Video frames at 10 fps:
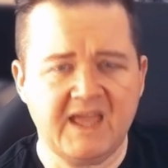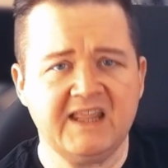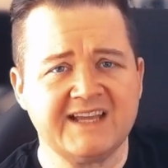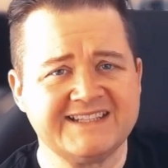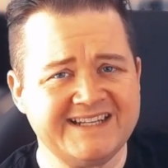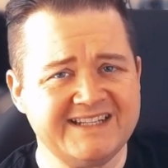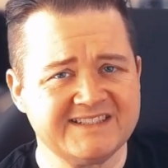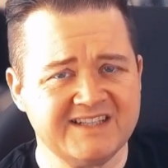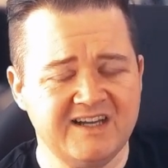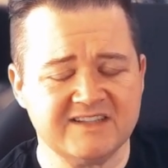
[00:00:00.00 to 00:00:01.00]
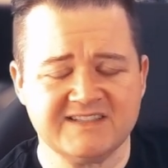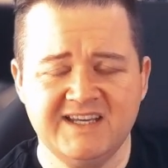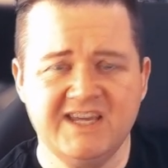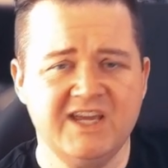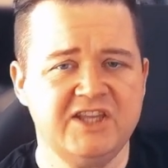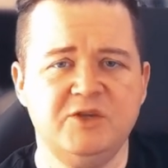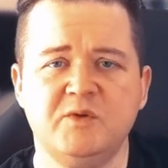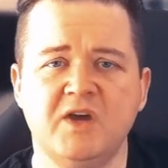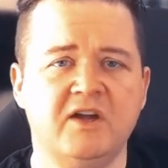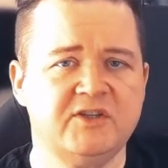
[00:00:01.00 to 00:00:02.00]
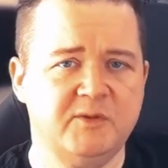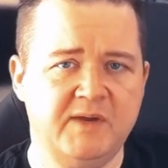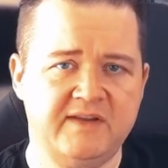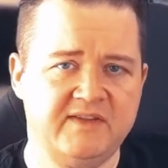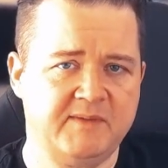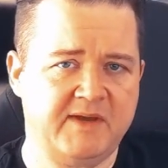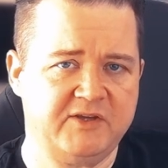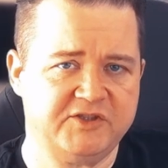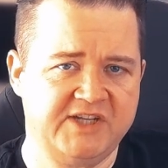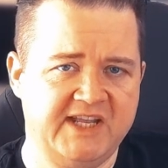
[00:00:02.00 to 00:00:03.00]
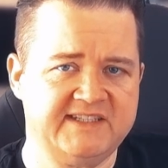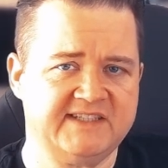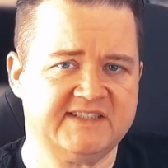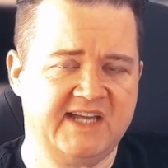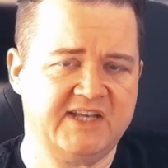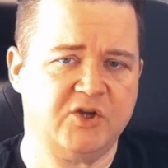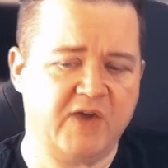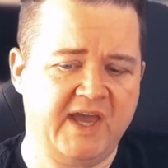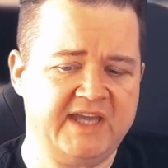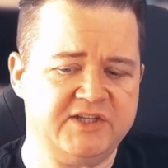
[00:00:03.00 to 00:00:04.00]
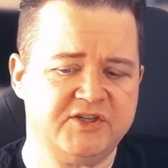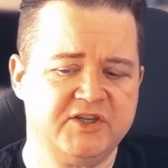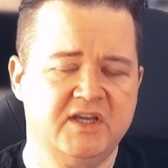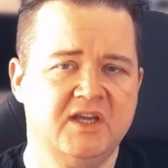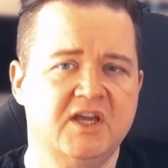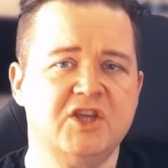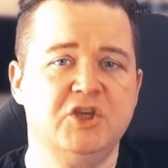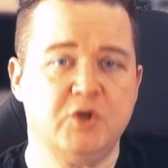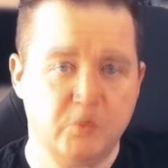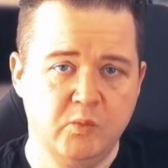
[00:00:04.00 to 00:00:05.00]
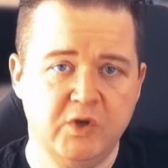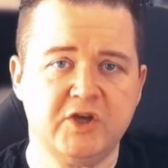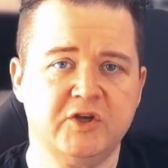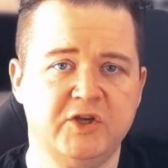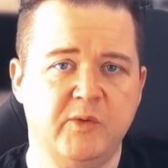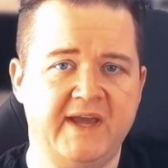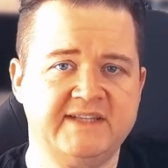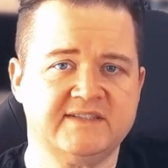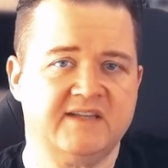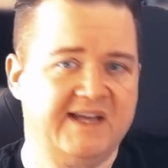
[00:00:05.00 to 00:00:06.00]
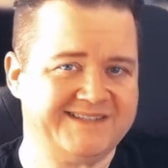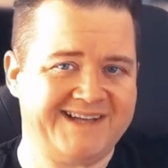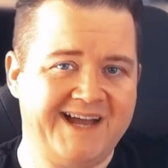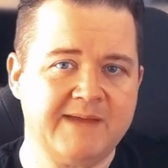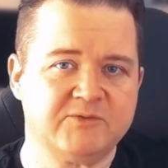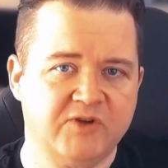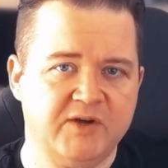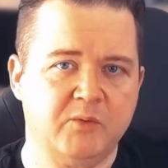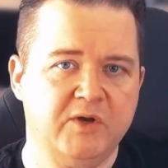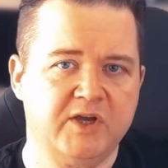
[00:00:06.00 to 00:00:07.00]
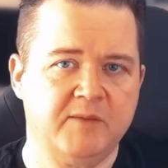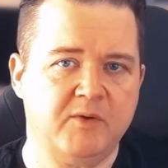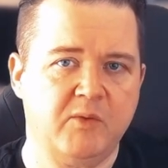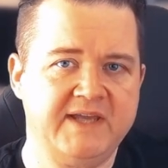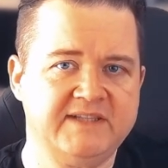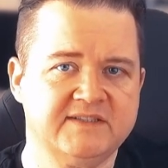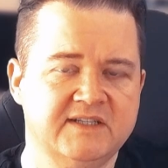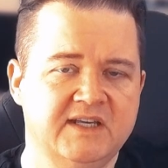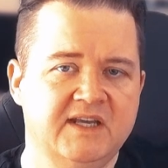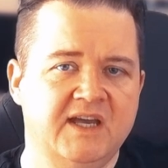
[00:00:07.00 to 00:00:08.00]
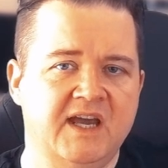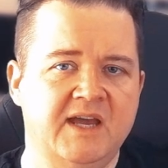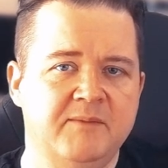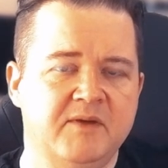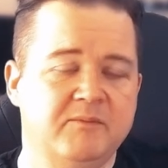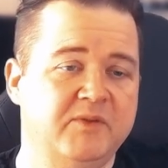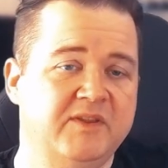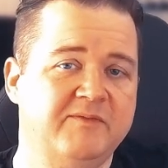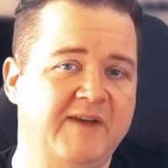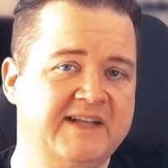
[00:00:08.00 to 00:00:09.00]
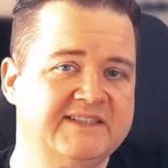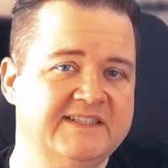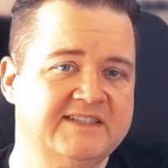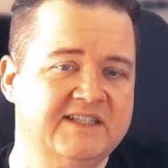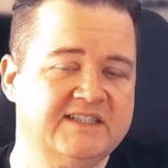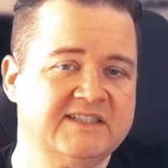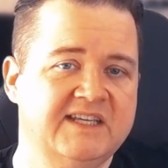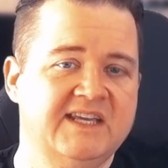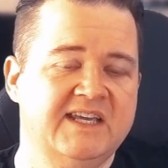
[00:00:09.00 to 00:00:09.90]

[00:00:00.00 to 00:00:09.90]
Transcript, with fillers: And like I said at the start, you can't do anything about your genetics and your age. You can work on your weight, as I am trying to work on my weight. Um, but the fact is that